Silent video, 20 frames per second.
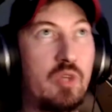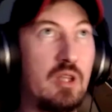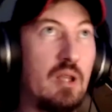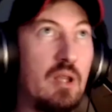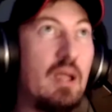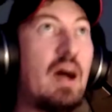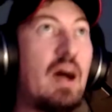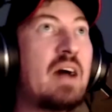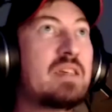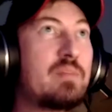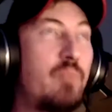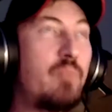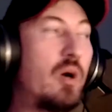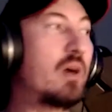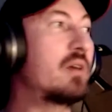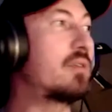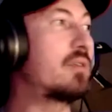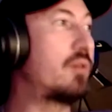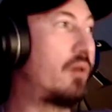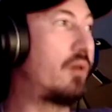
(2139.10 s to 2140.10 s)
last
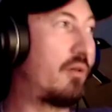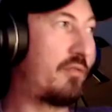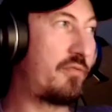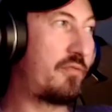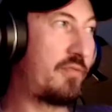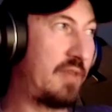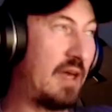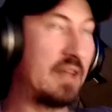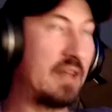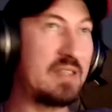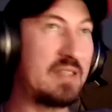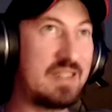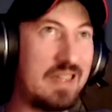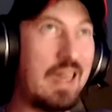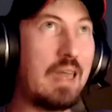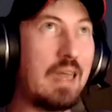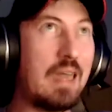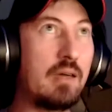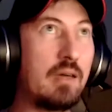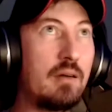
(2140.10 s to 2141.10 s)
part of that
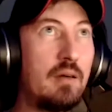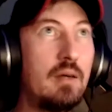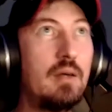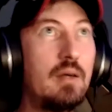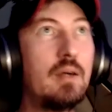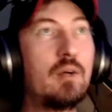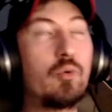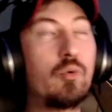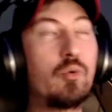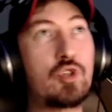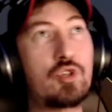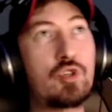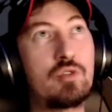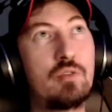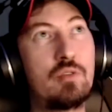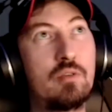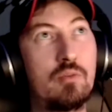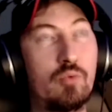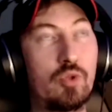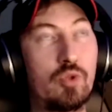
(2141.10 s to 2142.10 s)
saying, which
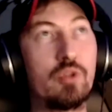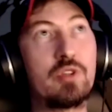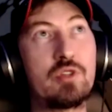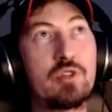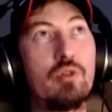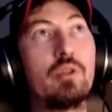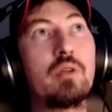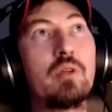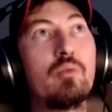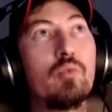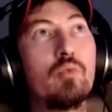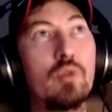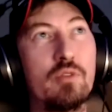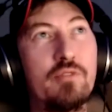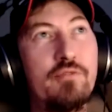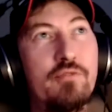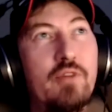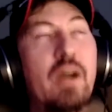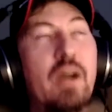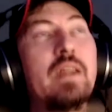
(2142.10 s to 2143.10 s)
the world is only worth
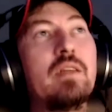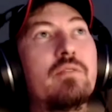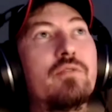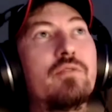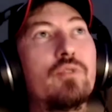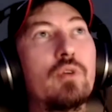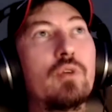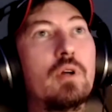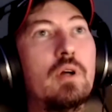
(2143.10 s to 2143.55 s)
fighting for."